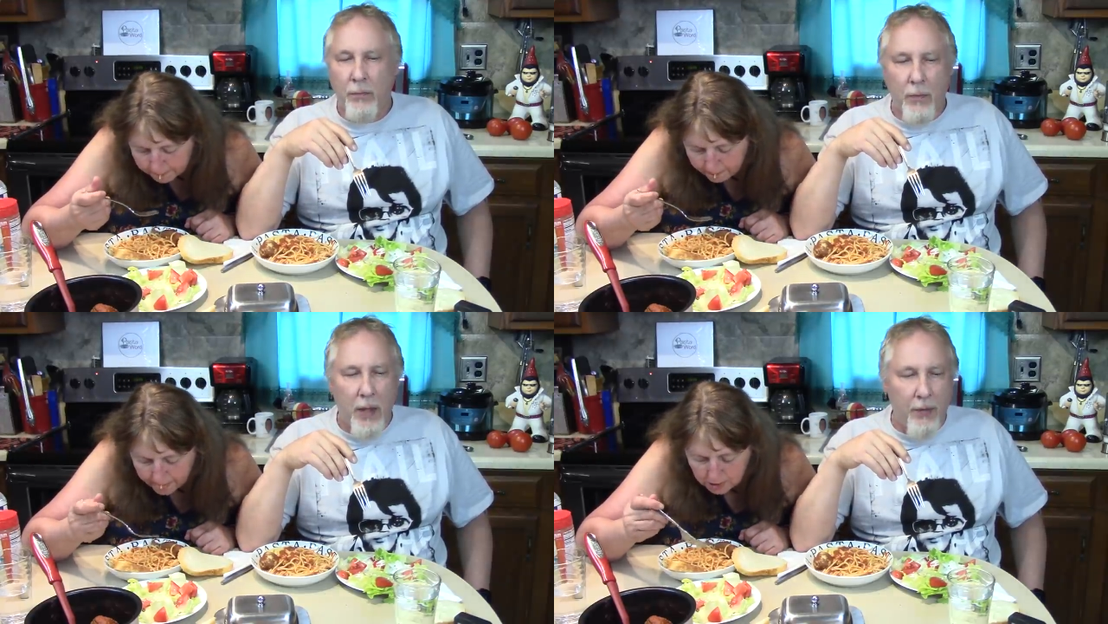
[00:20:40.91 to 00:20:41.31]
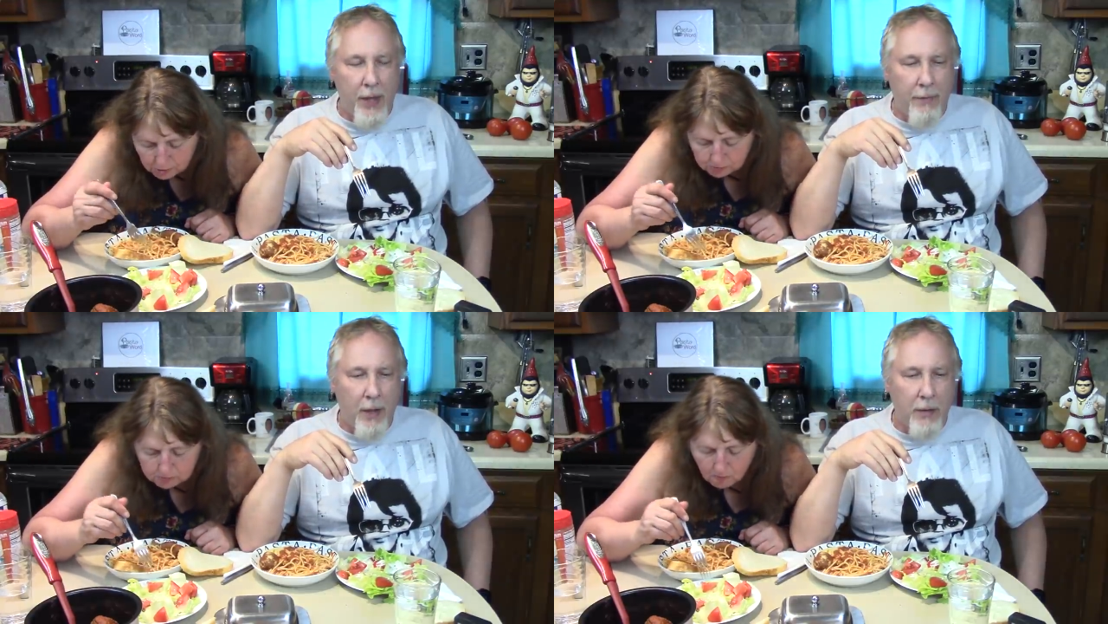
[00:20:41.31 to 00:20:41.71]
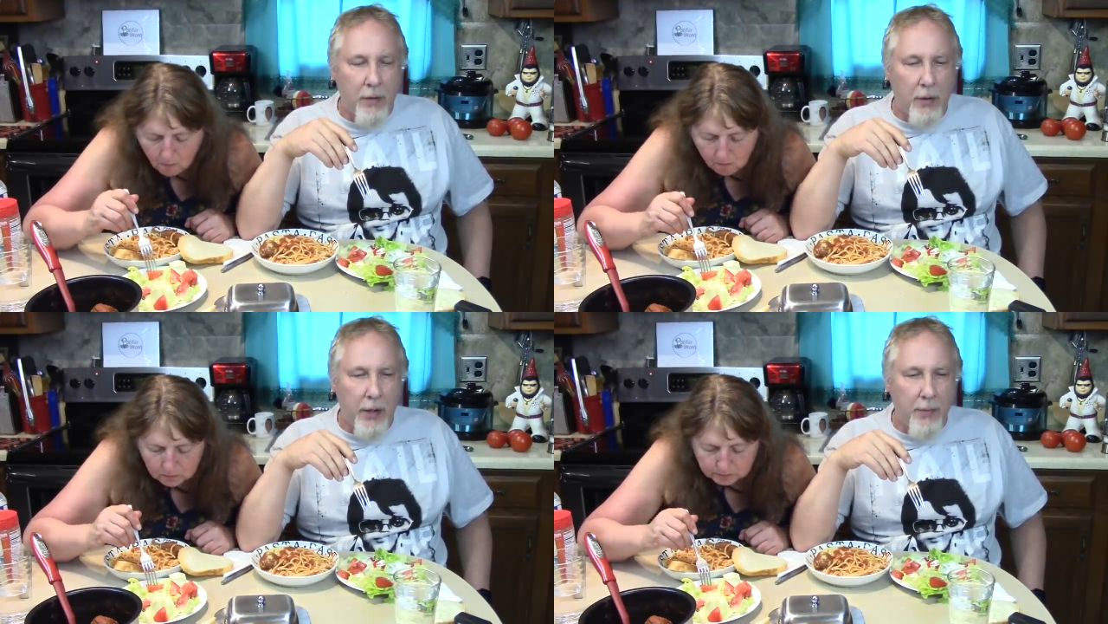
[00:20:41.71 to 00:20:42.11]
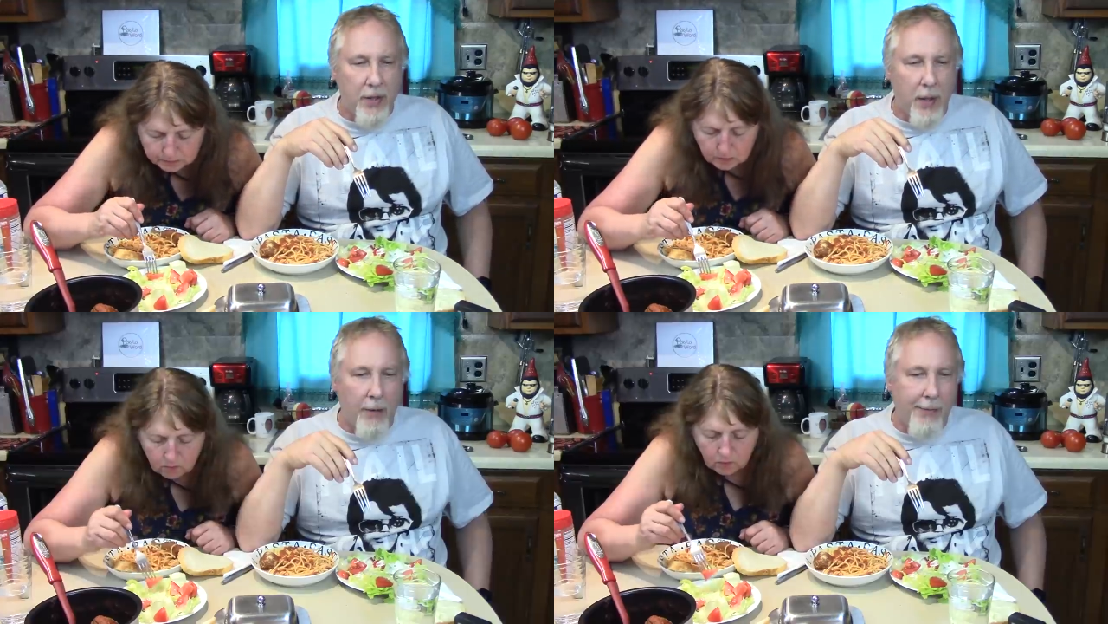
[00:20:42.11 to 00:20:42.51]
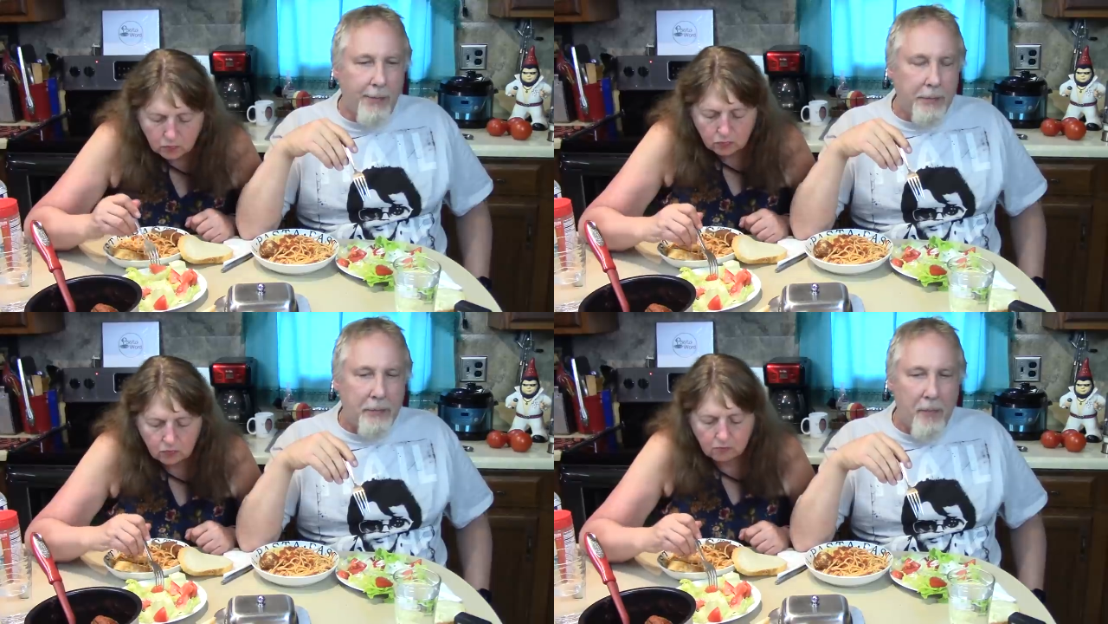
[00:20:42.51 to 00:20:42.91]
Speaker 1: That on Netflix or Amazon?
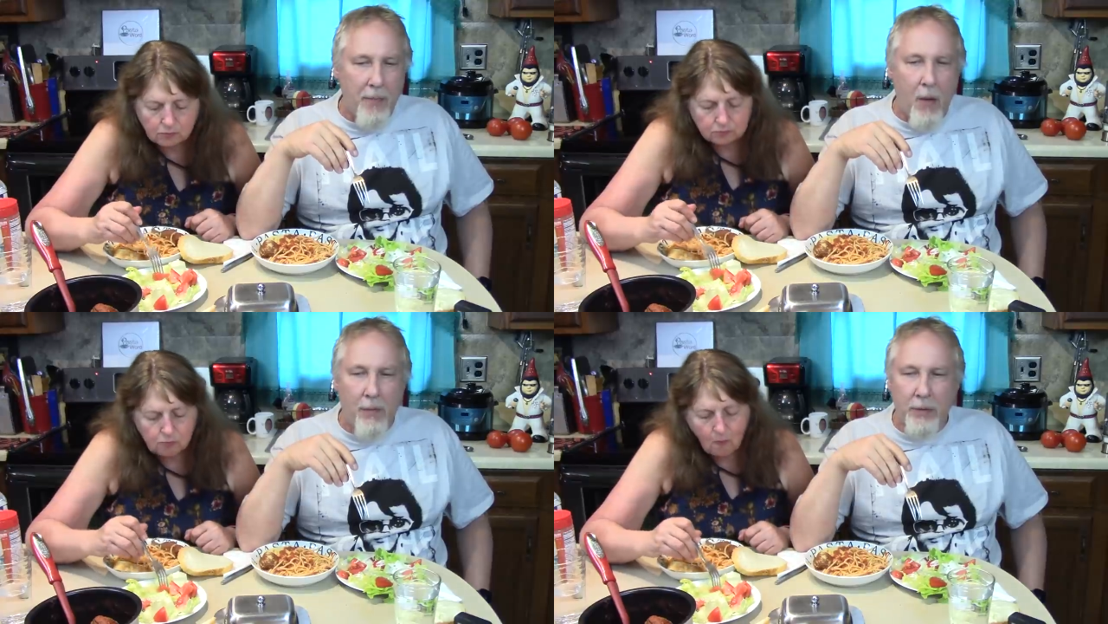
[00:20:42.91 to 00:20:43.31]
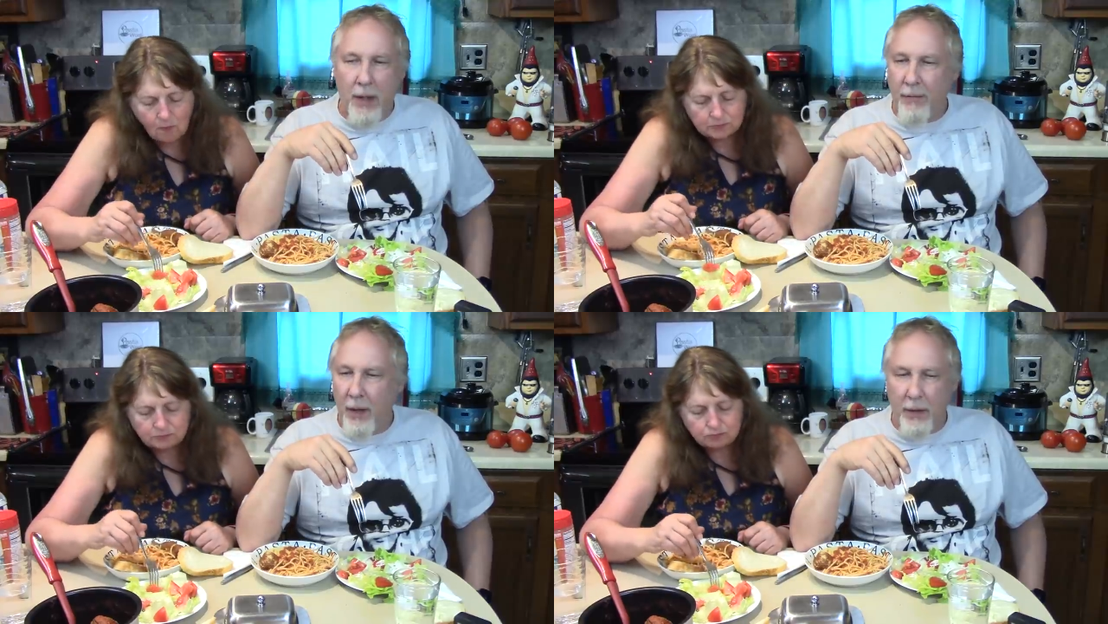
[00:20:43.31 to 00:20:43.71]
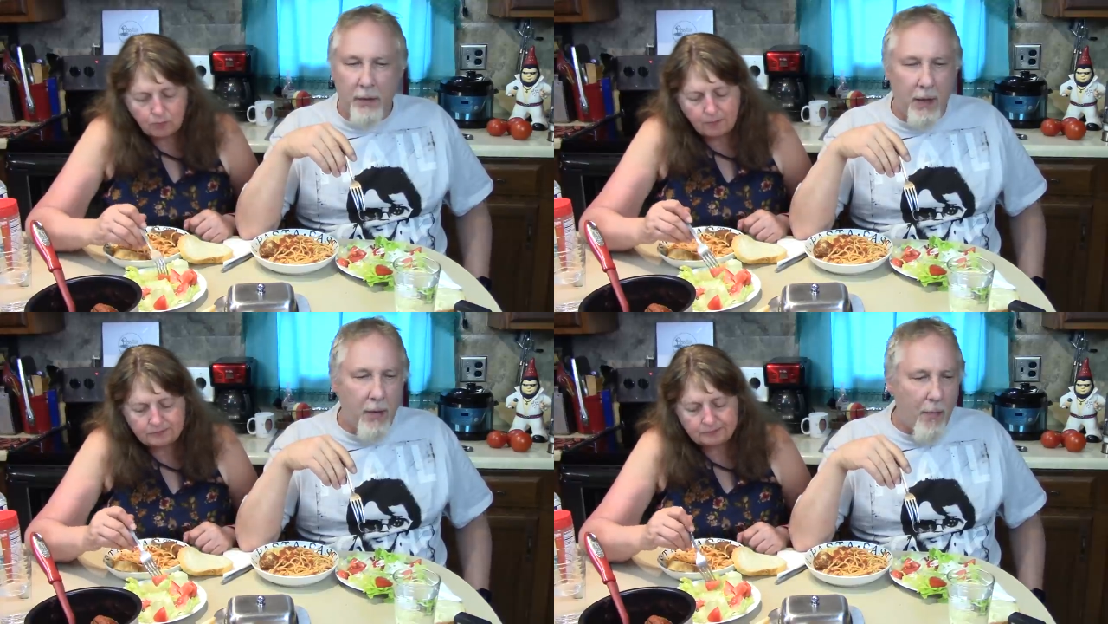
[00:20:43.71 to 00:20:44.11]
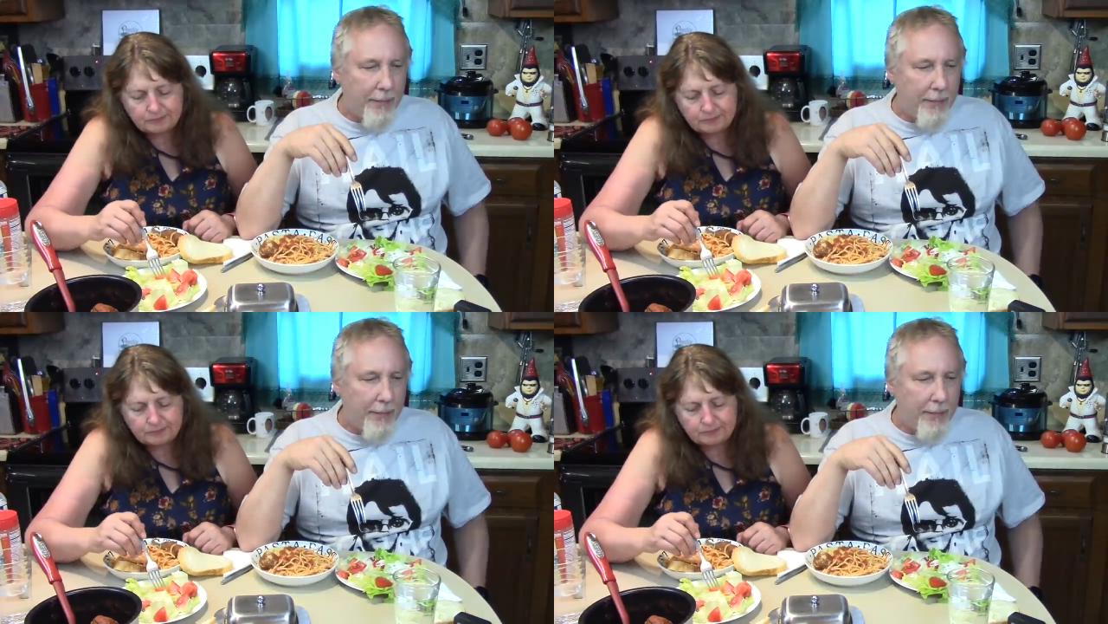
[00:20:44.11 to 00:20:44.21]
Netflix, right?